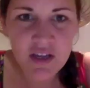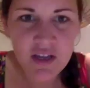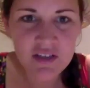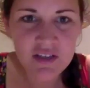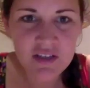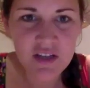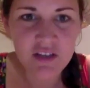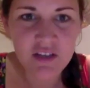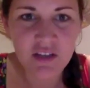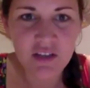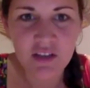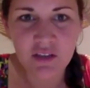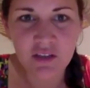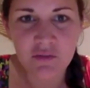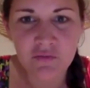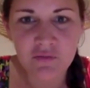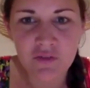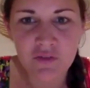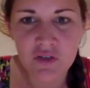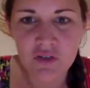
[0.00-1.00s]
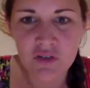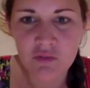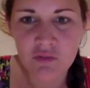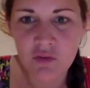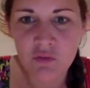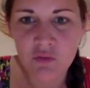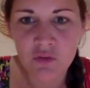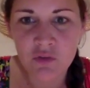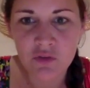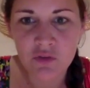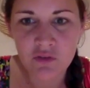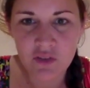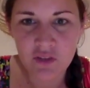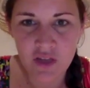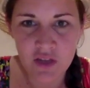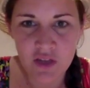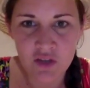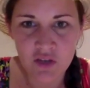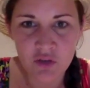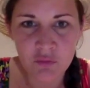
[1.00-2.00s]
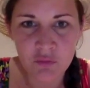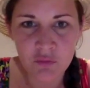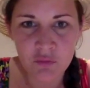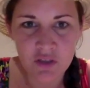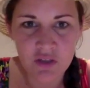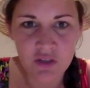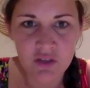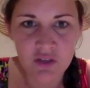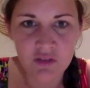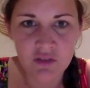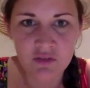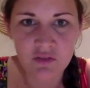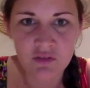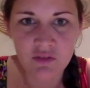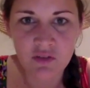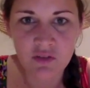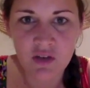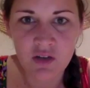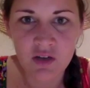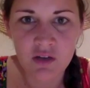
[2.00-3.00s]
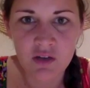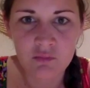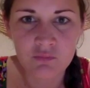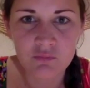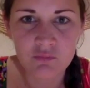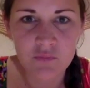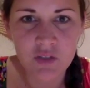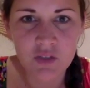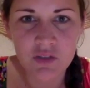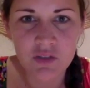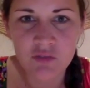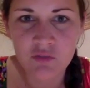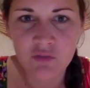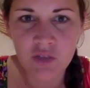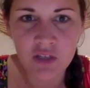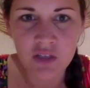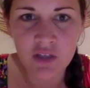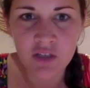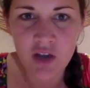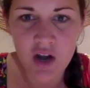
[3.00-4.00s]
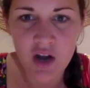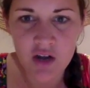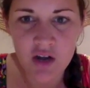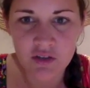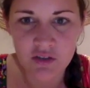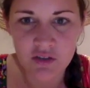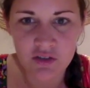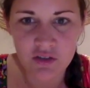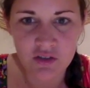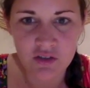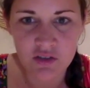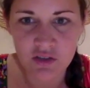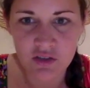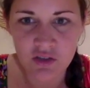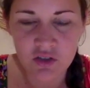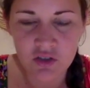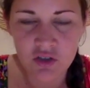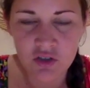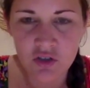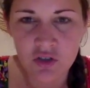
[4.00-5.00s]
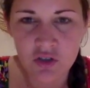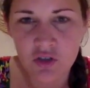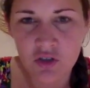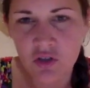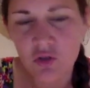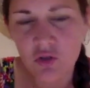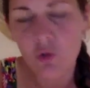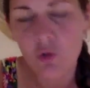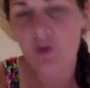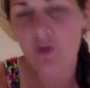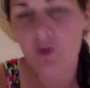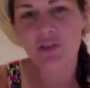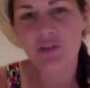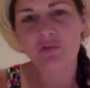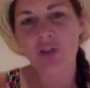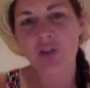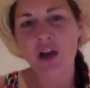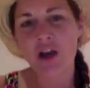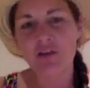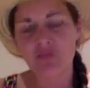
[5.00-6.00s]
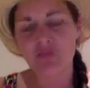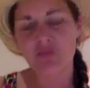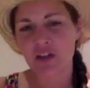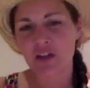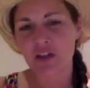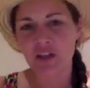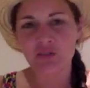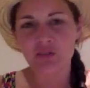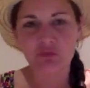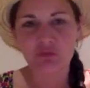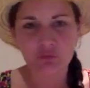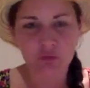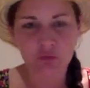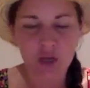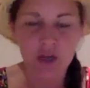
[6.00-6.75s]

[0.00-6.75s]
I said like the first one we'll do together, because it's really hard to just, it's really